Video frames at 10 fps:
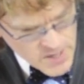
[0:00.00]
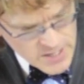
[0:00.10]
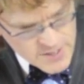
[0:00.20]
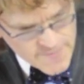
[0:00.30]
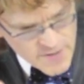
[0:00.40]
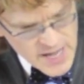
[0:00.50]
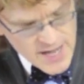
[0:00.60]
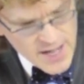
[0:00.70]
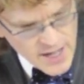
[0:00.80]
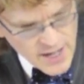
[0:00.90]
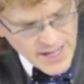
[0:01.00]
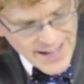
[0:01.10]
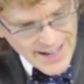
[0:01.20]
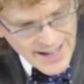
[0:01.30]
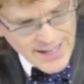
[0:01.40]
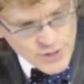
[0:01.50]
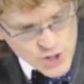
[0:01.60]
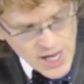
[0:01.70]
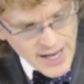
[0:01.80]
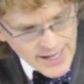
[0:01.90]
is via
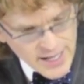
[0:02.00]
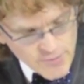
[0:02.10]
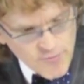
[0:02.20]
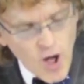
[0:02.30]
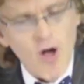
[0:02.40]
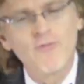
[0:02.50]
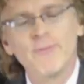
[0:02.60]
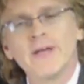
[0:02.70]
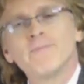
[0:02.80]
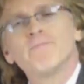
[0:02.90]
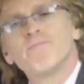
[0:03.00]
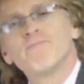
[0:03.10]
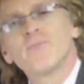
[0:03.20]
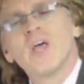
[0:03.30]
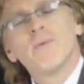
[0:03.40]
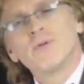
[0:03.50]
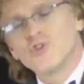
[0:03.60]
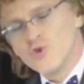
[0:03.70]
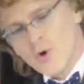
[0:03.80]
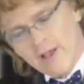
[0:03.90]
angelic involvement
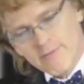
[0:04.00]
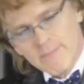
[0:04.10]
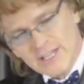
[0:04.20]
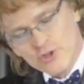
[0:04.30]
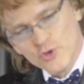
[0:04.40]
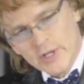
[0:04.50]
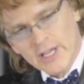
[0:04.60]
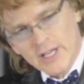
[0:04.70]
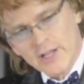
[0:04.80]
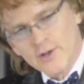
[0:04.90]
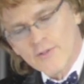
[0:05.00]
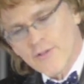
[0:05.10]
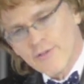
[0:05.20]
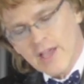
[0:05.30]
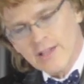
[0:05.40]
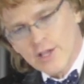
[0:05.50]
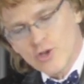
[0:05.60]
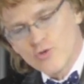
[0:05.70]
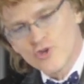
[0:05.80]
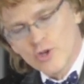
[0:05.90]
but you haven't been doing the thing that
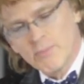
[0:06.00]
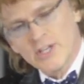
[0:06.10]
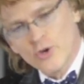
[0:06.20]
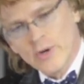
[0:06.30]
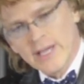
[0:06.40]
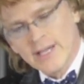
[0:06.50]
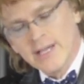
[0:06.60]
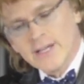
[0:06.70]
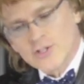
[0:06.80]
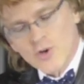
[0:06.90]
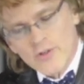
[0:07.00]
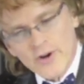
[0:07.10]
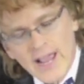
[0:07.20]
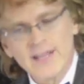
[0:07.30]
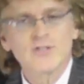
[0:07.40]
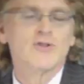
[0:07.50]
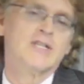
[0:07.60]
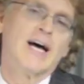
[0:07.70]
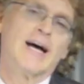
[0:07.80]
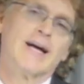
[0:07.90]
you should be doing so their hands are
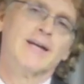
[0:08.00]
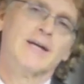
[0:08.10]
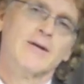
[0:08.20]
tied